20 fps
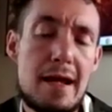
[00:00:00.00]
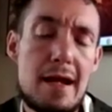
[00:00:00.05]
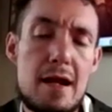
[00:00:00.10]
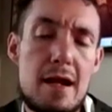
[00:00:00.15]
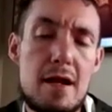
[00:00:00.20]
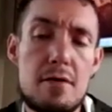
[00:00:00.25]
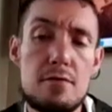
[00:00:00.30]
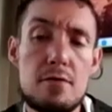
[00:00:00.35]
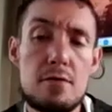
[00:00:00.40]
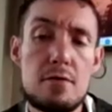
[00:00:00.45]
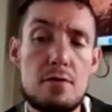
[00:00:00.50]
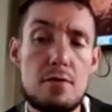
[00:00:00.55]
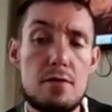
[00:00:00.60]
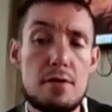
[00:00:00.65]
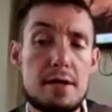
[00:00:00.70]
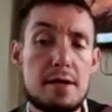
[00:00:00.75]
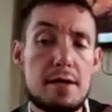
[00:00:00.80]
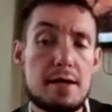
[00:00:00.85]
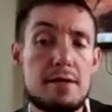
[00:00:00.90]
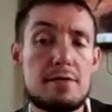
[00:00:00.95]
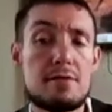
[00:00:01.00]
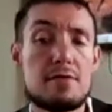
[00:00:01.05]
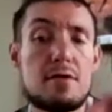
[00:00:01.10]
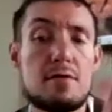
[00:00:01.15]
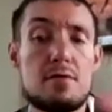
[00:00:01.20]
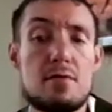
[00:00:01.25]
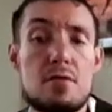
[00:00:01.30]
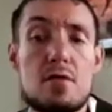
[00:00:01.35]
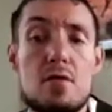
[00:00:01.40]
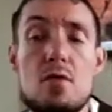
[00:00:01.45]
And then I'll record that. So
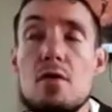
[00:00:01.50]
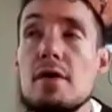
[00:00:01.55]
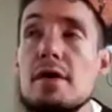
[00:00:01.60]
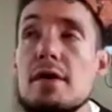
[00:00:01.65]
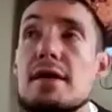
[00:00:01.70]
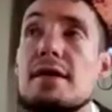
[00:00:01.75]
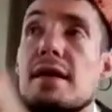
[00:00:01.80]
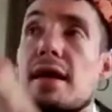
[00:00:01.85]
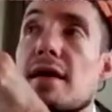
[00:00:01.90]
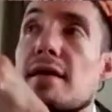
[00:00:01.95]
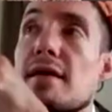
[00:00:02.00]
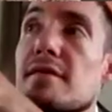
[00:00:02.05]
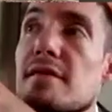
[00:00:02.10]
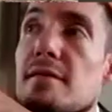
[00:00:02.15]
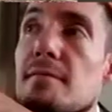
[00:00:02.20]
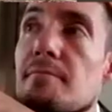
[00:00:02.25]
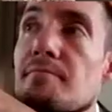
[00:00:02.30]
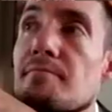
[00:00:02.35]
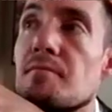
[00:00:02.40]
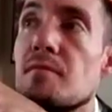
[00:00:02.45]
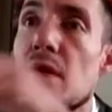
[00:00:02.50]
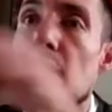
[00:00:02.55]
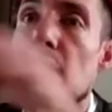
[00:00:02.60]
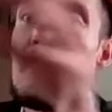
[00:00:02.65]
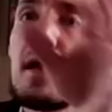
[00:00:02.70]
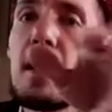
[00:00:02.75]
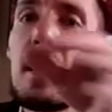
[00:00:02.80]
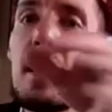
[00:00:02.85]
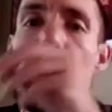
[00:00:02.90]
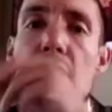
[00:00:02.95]
I'm recording this
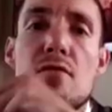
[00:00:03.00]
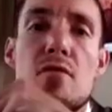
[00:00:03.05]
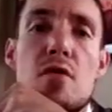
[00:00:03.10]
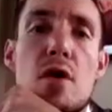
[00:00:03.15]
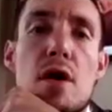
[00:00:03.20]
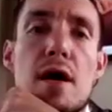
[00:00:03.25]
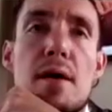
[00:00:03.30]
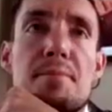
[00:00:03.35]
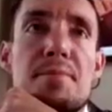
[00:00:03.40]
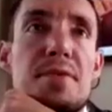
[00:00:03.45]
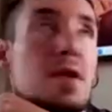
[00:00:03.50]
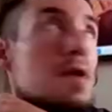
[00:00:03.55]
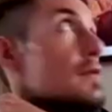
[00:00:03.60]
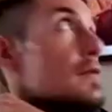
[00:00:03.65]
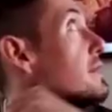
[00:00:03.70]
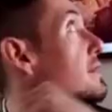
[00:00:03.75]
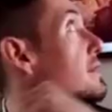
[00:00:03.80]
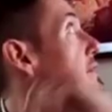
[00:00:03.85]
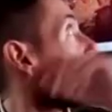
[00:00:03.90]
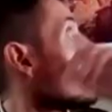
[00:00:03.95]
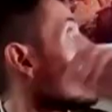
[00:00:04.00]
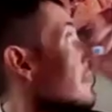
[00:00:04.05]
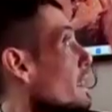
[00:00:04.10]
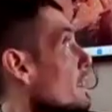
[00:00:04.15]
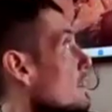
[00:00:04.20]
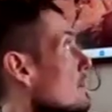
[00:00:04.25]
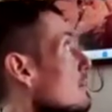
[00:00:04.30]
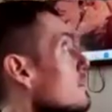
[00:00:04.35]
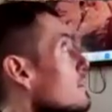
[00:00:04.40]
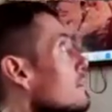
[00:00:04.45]
and we'll upload this
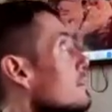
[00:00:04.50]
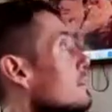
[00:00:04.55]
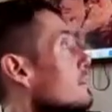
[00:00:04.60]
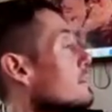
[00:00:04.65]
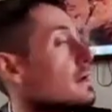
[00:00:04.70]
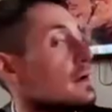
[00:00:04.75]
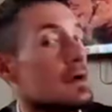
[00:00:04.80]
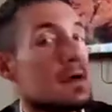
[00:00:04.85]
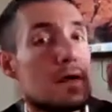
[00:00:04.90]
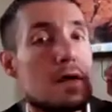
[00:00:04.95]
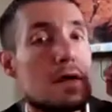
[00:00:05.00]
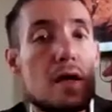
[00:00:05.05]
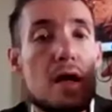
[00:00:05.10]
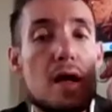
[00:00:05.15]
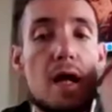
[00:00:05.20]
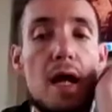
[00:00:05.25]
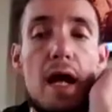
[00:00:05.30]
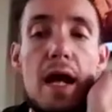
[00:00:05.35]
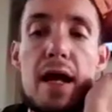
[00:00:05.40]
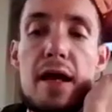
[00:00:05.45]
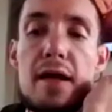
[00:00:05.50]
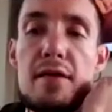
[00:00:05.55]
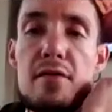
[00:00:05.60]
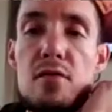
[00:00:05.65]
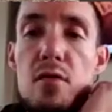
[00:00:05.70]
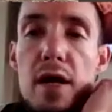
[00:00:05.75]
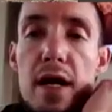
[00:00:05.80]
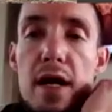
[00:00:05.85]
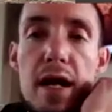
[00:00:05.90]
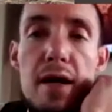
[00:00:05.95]
later.
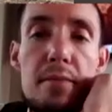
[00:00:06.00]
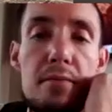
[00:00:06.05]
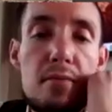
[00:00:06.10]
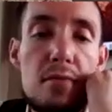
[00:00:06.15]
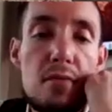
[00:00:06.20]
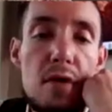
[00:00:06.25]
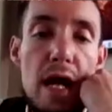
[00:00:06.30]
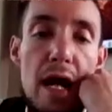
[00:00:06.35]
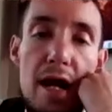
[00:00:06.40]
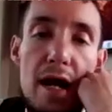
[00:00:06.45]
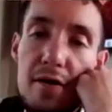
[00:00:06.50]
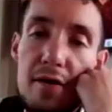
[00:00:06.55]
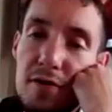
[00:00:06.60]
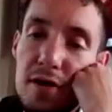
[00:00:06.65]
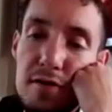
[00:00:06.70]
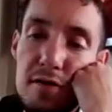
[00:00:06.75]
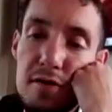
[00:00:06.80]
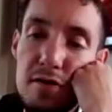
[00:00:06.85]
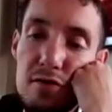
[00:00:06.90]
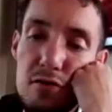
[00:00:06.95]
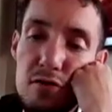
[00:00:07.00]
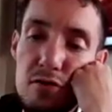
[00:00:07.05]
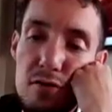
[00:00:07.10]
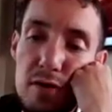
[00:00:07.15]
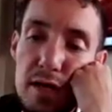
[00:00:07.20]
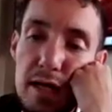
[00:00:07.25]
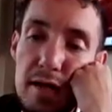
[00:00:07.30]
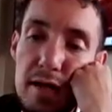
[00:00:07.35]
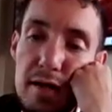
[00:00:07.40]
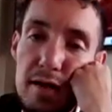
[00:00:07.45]
And what I have on the
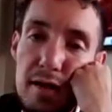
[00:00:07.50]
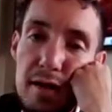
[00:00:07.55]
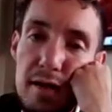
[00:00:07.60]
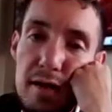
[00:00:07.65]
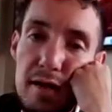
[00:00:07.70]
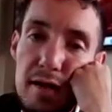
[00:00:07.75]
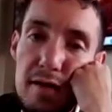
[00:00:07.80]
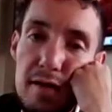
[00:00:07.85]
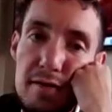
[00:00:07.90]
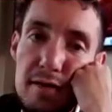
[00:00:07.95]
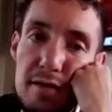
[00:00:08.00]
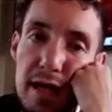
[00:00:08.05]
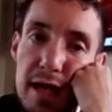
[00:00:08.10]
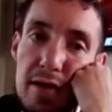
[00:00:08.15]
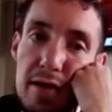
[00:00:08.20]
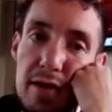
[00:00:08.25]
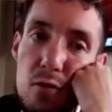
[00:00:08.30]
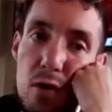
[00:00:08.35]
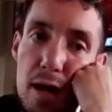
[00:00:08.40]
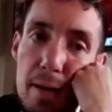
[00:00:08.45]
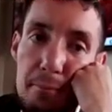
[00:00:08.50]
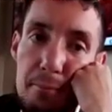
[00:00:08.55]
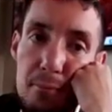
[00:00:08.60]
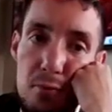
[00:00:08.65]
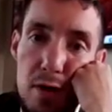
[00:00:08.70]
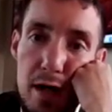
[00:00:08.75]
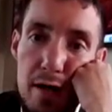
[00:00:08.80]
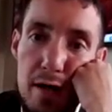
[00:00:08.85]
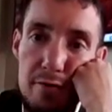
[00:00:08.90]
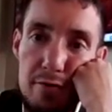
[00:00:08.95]
screen is a web
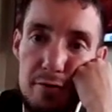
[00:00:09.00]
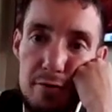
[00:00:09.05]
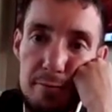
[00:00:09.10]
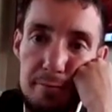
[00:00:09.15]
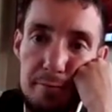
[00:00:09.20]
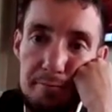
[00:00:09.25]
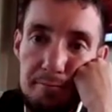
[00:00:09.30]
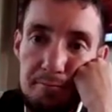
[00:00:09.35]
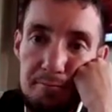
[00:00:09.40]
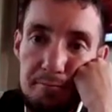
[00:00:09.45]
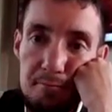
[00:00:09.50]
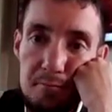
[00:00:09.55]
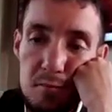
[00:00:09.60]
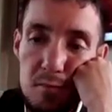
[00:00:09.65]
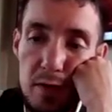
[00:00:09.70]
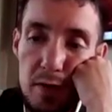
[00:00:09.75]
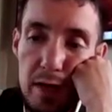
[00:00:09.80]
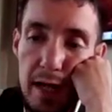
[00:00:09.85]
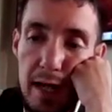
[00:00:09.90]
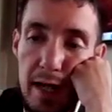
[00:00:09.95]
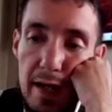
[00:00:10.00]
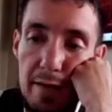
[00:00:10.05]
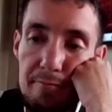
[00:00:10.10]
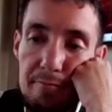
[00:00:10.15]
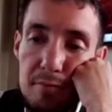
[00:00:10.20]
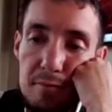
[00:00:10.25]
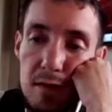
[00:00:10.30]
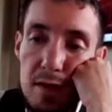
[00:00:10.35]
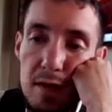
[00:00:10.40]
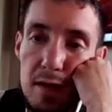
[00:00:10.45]
browser. Okay.
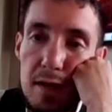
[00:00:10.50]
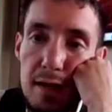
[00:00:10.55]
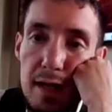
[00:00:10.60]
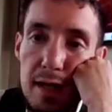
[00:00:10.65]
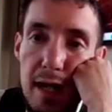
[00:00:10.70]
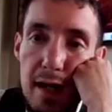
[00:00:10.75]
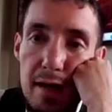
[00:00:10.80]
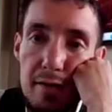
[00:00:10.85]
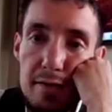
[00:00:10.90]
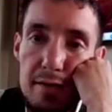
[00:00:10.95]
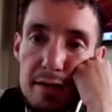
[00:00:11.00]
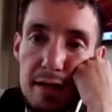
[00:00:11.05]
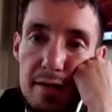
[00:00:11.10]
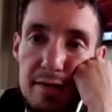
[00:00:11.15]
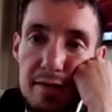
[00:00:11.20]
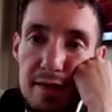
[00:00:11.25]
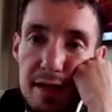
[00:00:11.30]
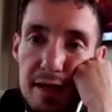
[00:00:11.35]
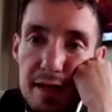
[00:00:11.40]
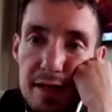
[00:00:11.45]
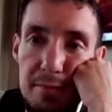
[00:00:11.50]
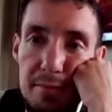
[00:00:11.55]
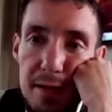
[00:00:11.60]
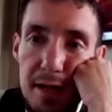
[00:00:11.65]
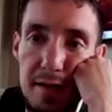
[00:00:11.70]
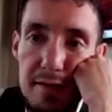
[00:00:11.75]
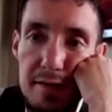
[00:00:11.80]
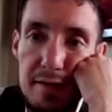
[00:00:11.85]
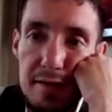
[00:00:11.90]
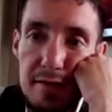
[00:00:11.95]
Now, the thing
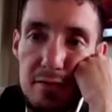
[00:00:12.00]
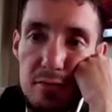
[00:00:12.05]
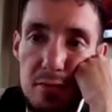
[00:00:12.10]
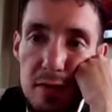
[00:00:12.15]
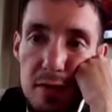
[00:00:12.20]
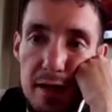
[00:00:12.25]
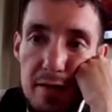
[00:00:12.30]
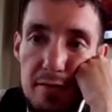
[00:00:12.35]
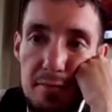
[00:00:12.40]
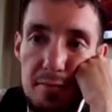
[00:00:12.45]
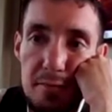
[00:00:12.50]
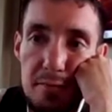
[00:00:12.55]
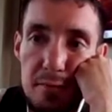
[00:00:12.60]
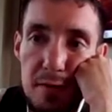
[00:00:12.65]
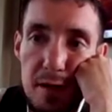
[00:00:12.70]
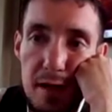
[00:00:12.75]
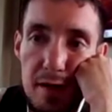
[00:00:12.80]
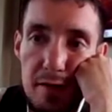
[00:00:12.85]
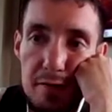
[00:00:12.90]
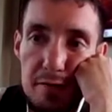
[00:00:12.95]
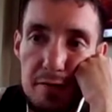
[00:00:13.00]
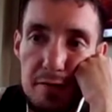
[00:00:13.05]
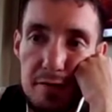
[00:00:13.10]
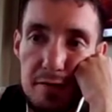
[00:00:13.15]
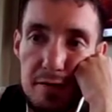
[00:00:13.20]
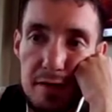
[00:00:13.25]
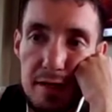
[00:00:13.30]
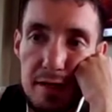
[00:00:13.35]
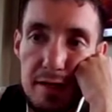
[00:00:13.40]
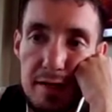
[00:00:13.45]
about this web
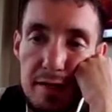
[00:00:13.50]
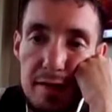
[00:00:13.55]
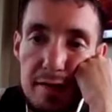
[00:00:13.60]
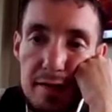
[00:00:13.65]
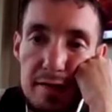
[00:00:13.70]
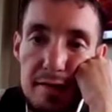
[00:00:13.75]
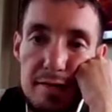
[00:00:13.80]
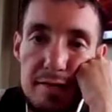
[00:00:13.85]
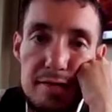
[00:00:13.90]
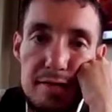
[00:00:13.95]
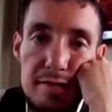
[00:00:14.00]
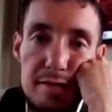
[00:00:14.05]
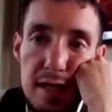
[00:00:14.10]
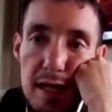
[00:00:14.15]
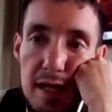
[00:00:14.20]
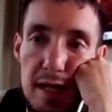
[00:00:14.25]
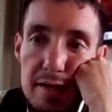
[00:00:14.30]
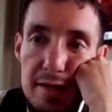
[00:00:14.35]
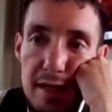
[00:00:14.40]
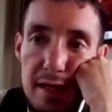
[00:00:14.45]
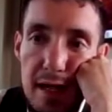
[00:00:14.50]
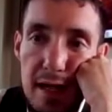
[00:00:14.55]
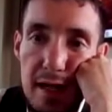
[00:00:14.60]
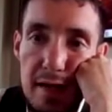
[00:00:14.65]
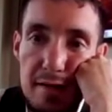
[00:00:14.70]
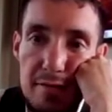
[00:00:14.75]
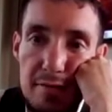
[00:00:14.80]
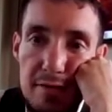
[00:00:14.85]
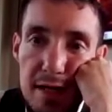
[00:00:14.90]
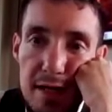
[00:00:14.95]
browser is at the
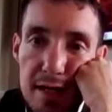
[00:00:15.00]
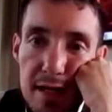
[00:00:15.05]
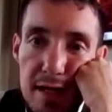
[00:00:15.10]
end of the